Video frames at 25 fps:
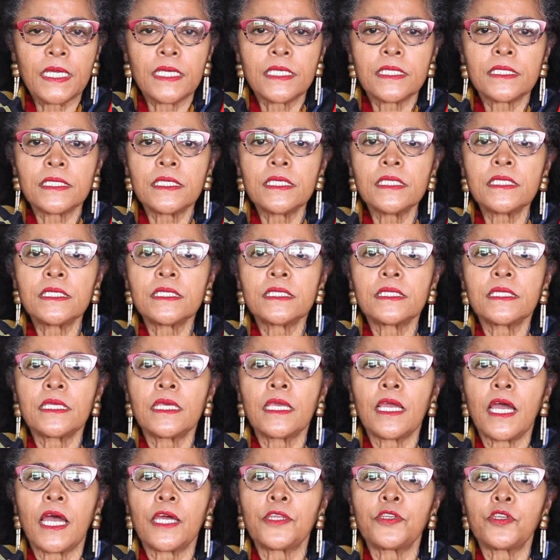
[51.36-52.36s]
Since
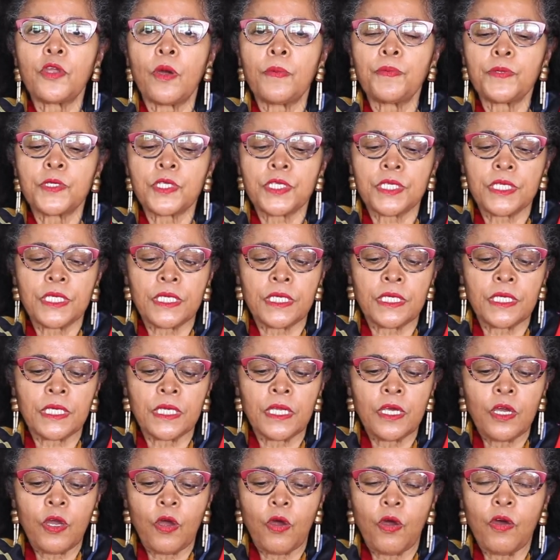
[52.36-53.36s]
the
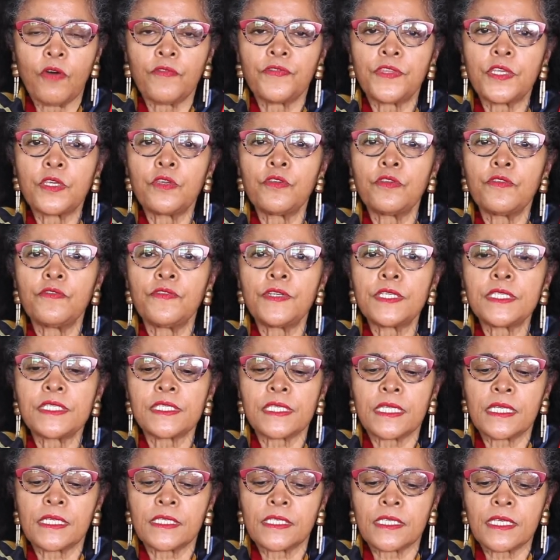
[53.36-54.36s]
adoption of the
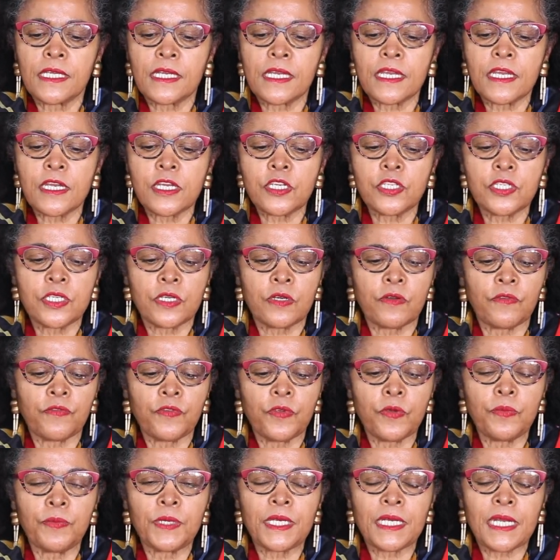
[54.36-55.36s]
Universal Declaration of
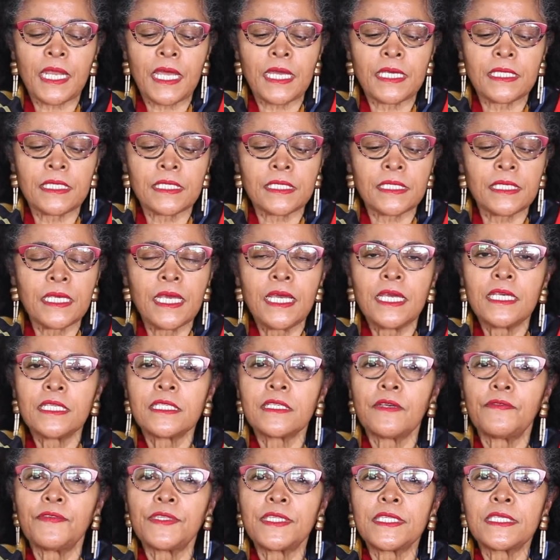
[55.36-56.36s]
Human Rights
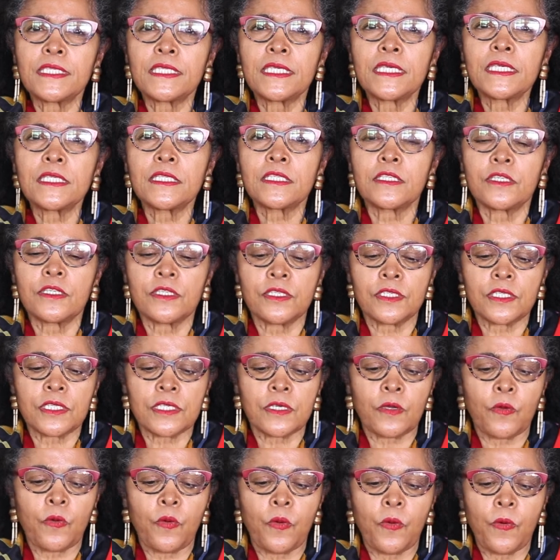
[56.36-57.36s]
76 years
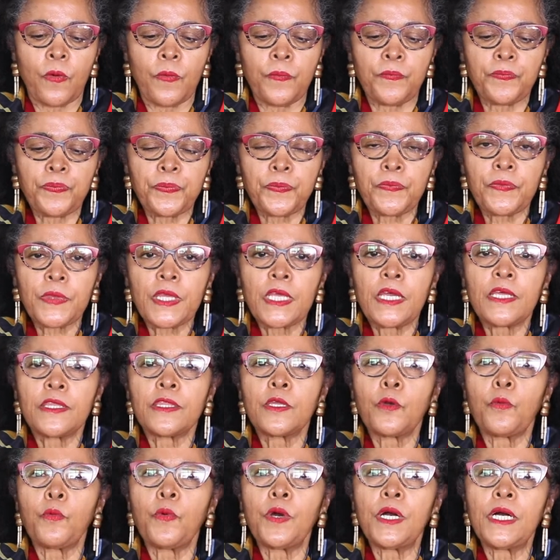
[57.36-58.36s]
ago,
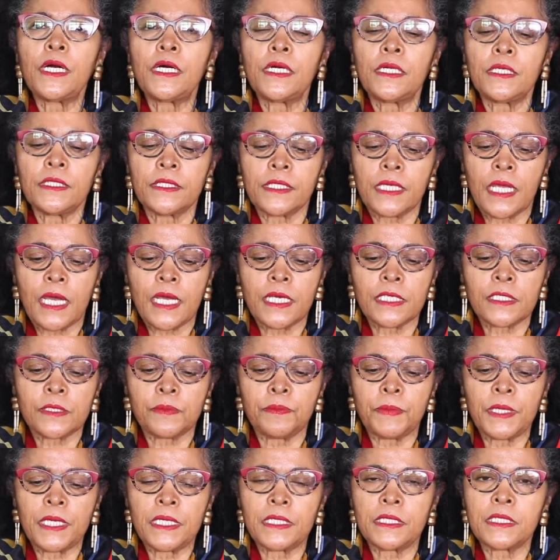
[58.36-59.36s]
the world has
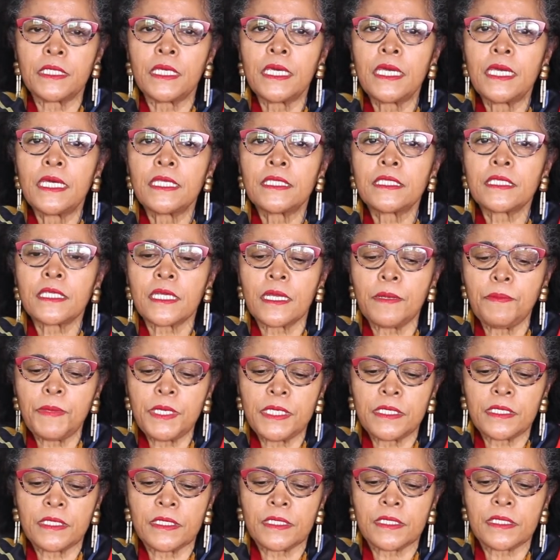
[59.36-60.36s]
made
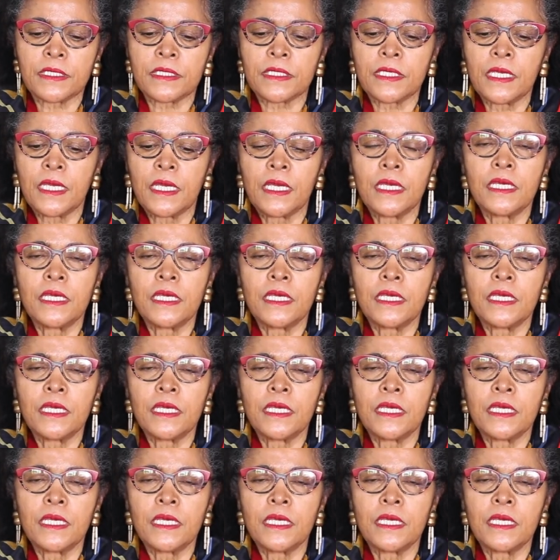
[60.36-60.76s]
tremendous